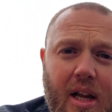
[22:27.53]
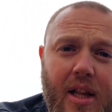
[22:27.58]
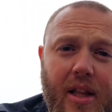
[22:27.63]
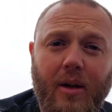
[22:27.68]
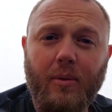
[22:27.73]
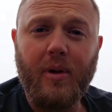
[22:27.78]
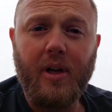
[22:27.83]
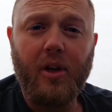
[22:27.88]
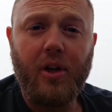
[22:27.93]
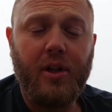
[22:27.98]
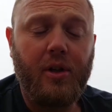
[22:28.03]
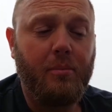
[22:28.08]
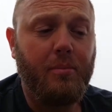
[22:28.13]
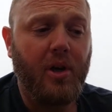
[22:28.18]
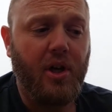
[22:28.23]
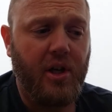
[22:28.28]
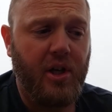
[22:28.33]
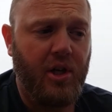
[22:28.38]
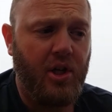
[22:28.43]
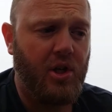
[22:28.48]
then we're going to
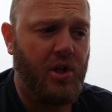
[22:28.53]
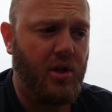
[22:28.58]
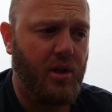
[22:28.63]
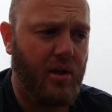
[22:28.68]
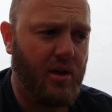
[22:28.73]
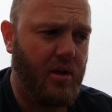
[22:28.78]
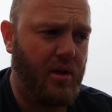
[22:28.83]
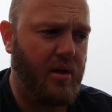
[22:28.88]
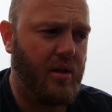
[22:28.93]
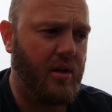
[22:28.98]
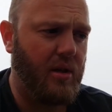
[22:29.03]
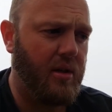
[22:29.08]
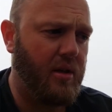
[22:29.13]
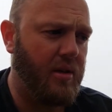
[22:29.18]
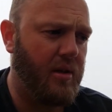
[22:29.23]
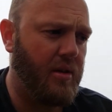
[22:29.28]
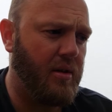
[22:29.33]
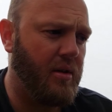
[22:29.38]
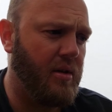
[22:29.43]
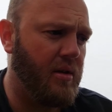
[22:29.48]
burnish the
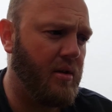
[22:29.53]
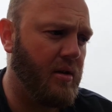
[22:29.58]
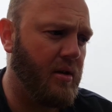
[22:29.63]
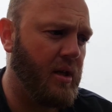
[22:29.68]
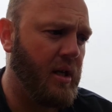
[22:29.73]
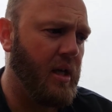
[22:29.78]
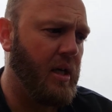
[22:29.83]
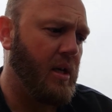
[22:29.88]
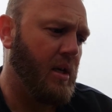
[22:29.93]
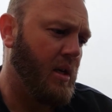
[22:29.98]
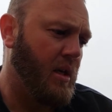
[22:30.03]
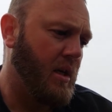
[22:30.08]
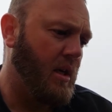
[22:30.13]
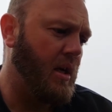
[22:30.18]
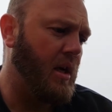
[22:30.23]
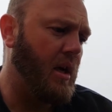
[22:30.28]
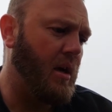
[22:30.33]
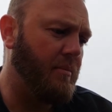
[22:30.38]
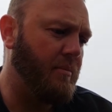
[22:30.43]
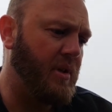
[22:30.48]

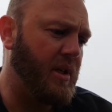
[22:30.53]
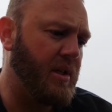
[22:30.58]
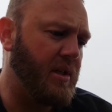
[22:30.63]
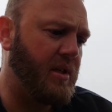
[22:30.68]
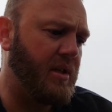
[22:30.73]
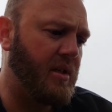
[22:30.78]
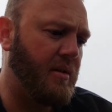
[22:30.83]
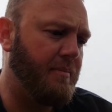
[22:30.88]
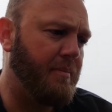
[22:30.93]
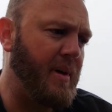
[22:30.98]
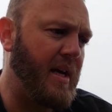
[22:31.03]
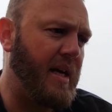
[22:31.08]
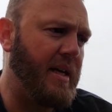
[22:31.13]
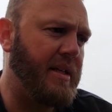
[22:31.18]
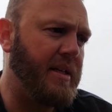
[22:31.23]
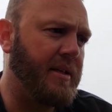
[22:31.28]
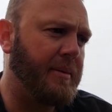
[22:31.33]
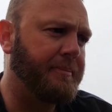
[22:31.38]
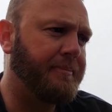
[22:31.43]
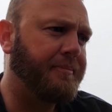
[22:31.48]
the um, discs and
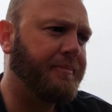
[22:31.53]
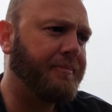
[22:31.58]
pads